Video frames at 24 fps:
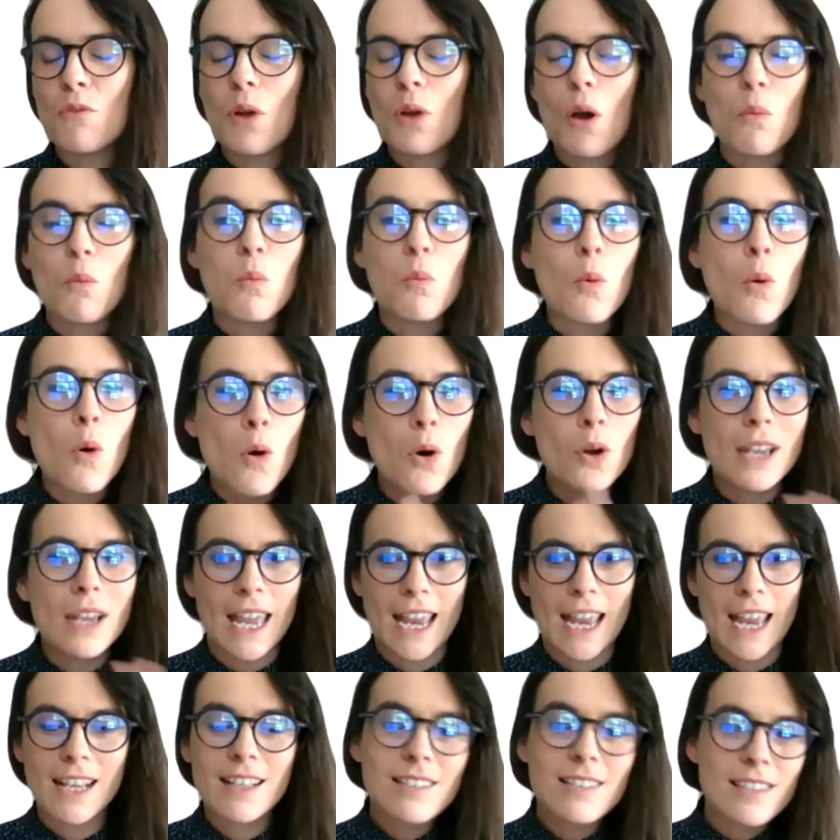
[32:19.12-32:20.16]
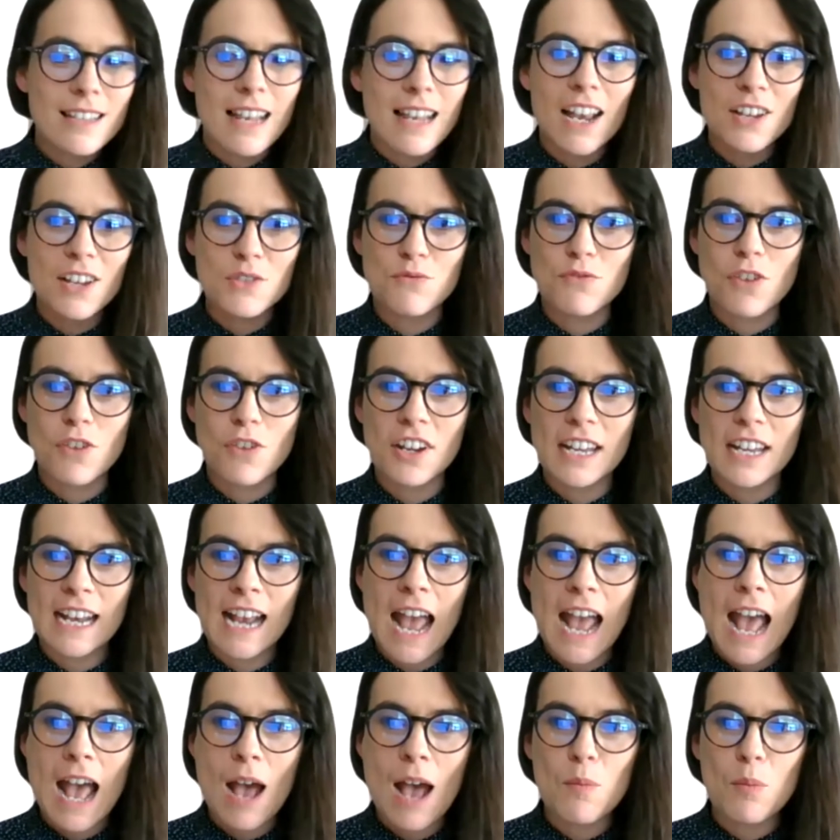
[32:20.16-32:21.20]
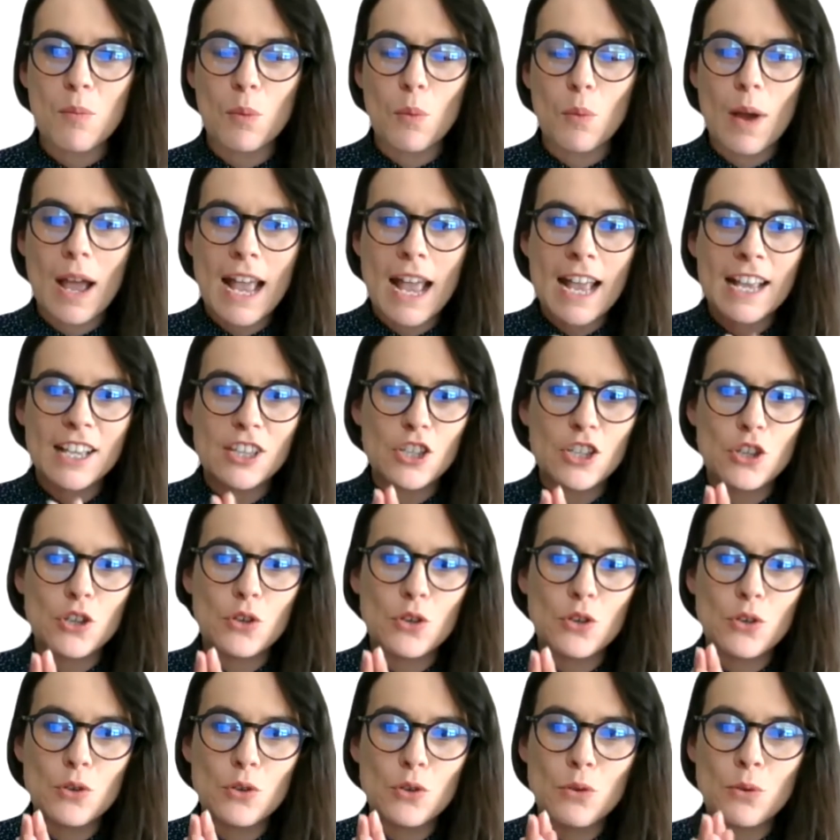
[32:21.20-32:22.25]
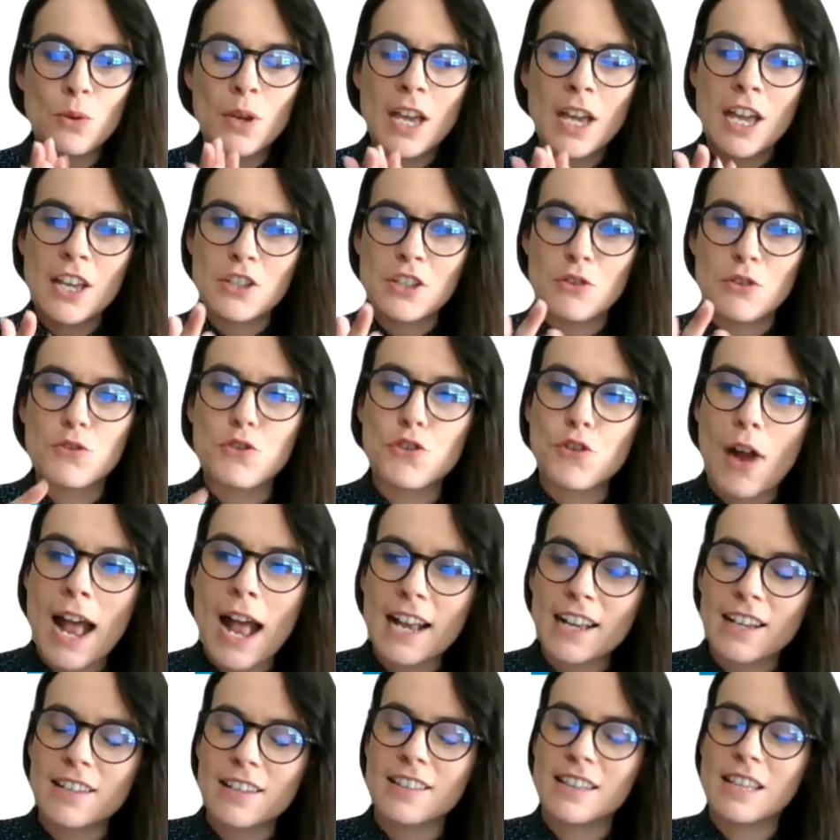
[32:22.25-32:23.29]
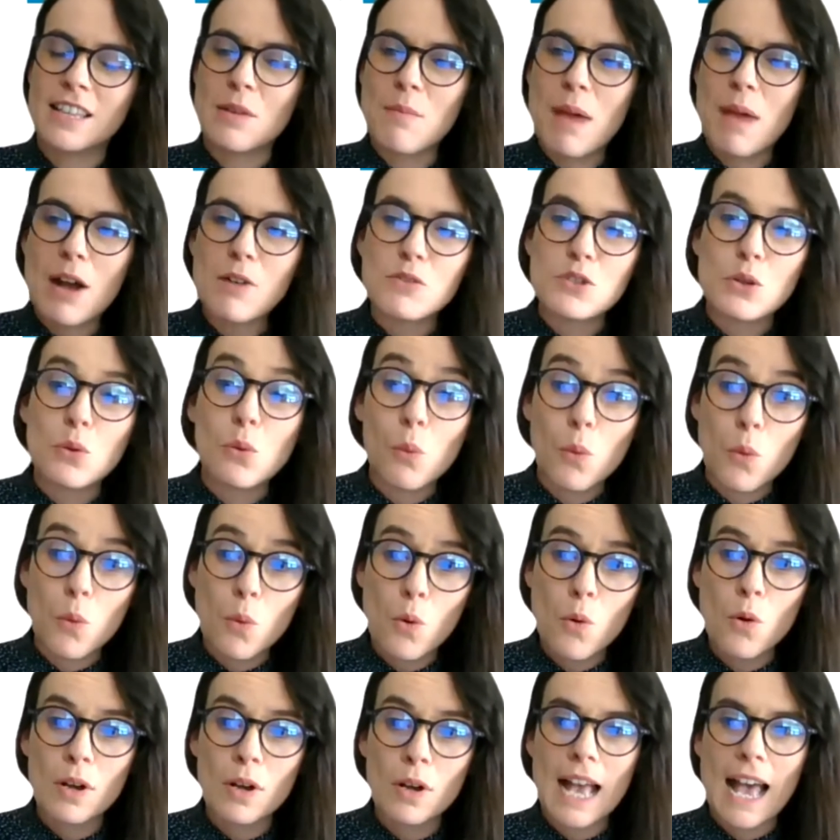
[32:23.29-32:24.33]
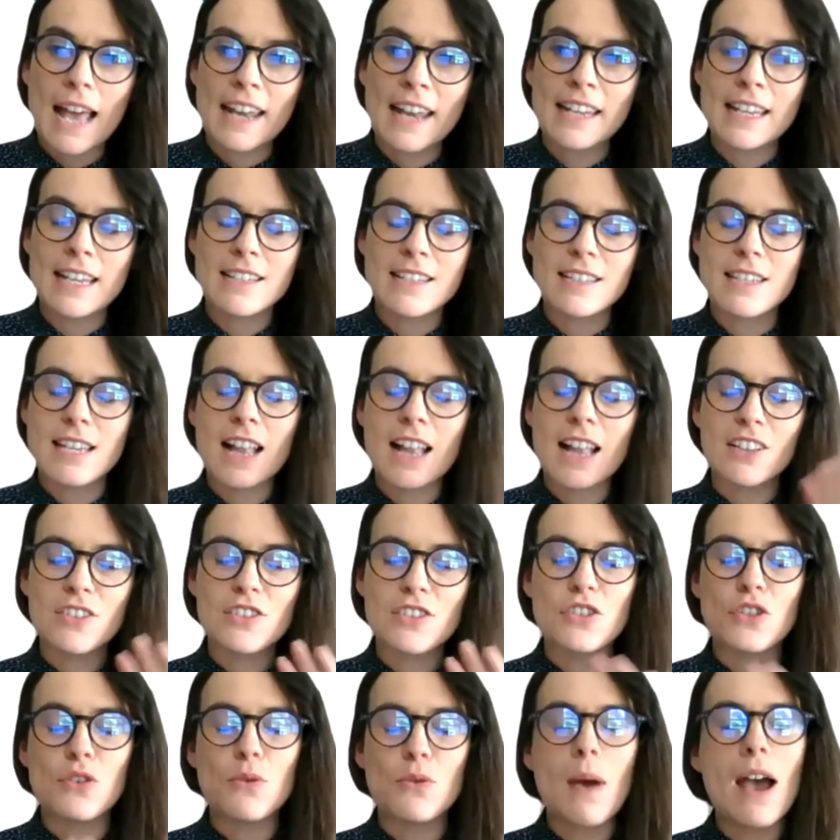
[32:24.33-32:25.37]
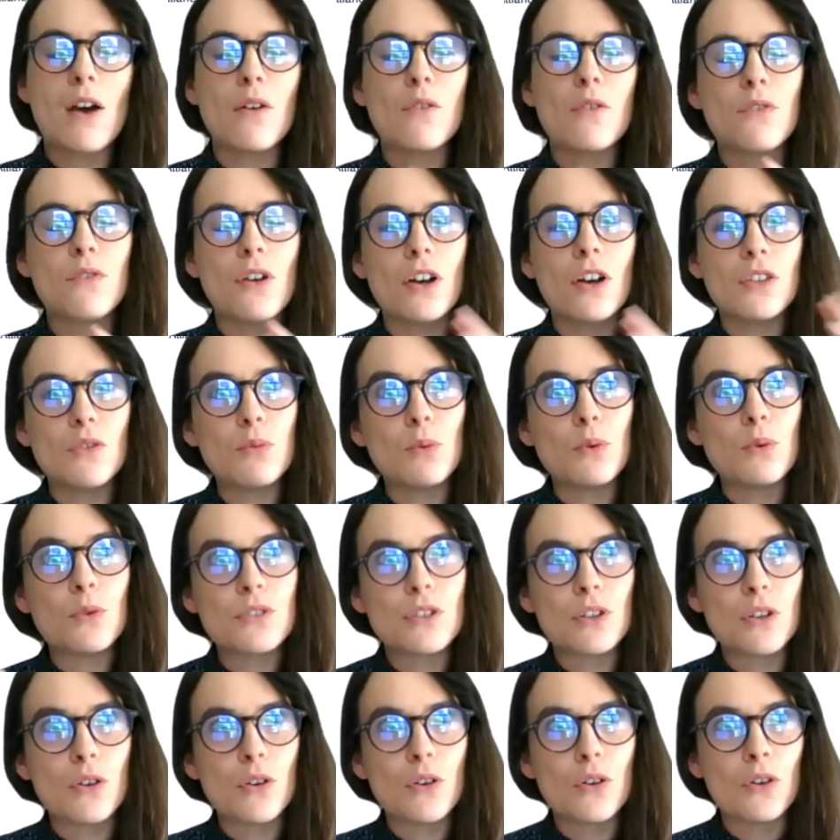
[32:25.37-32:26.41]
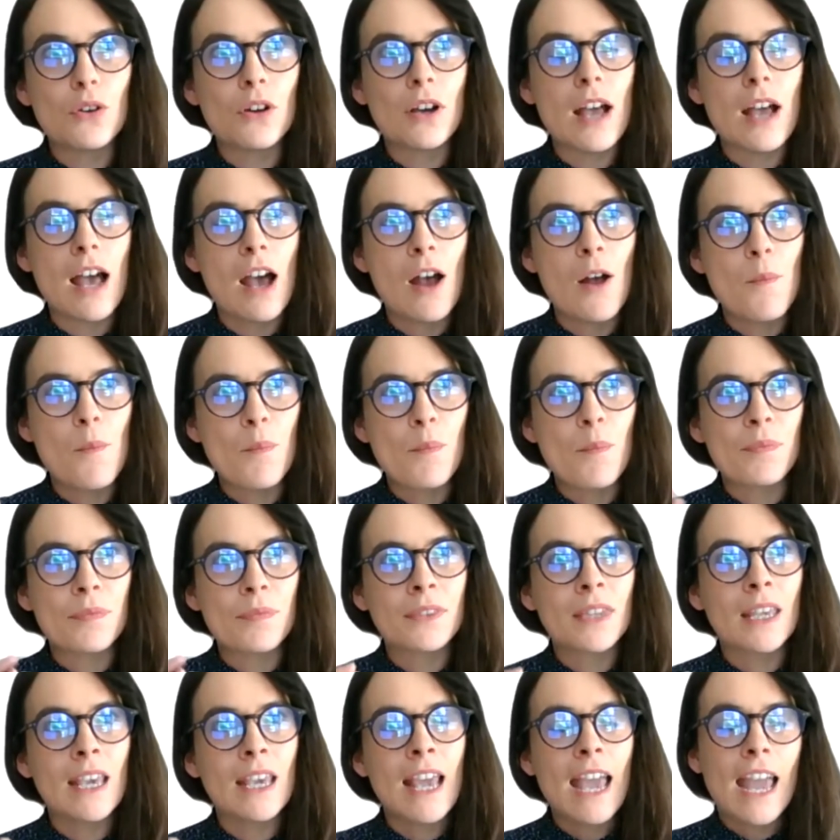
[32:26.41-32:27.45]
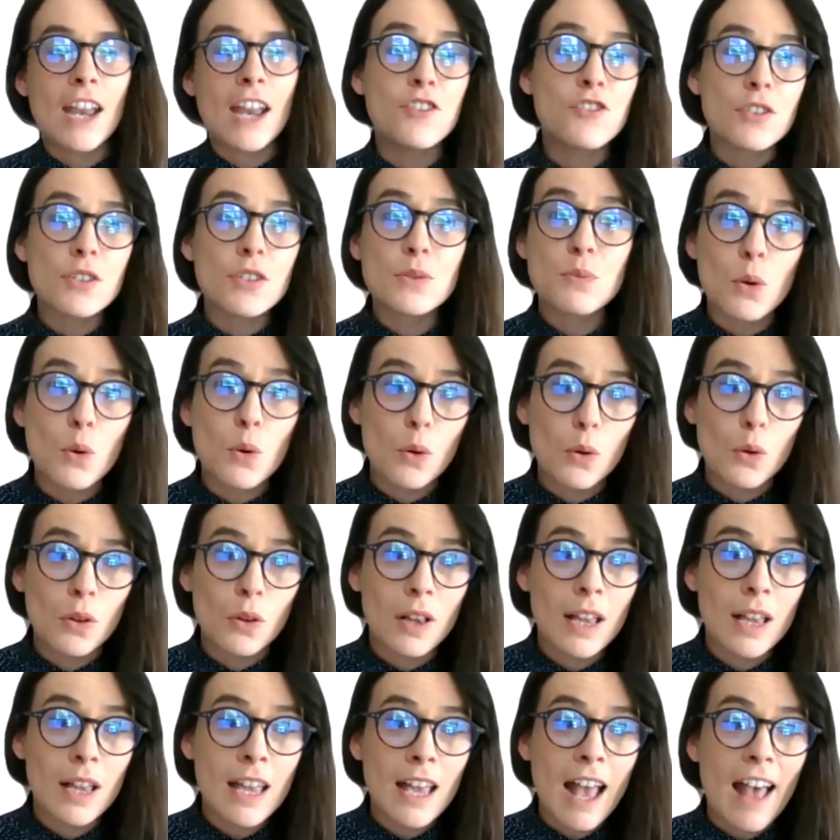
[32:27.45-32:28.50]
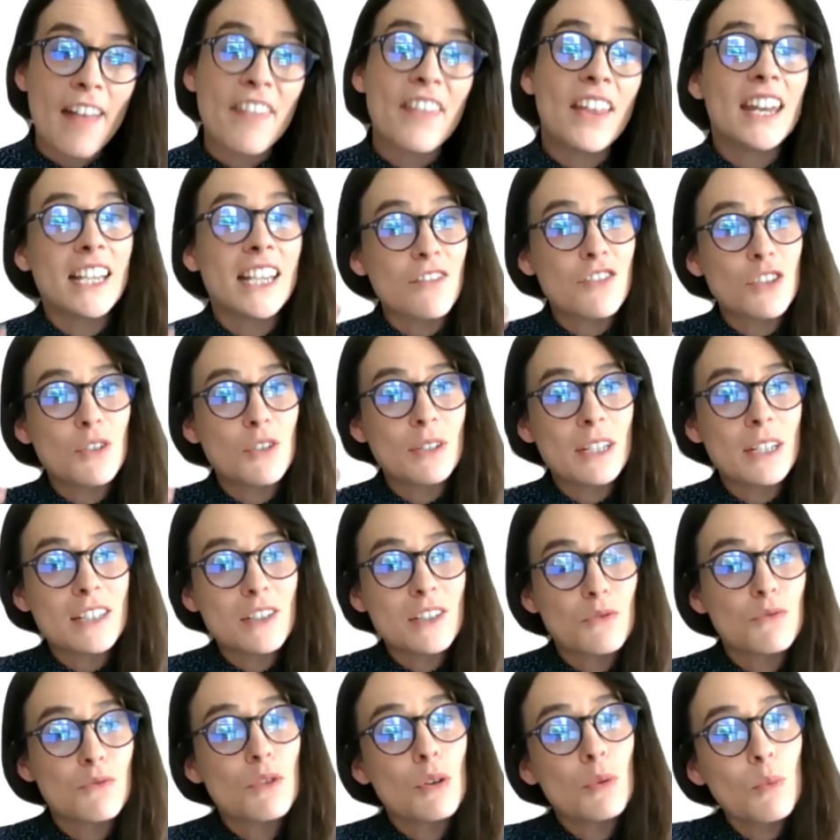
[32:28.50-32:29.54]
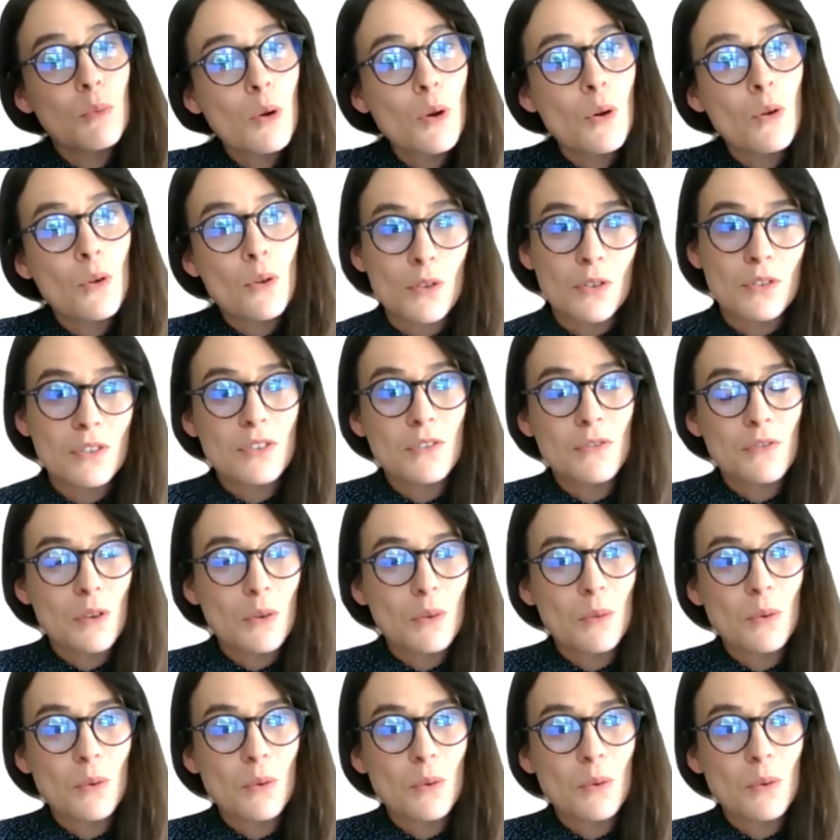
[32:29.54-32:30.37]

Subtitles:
walking/running app where you track the amount you walk, and it tells you how far you've walked along Hadrian's Wall. And then it gives you little rewards for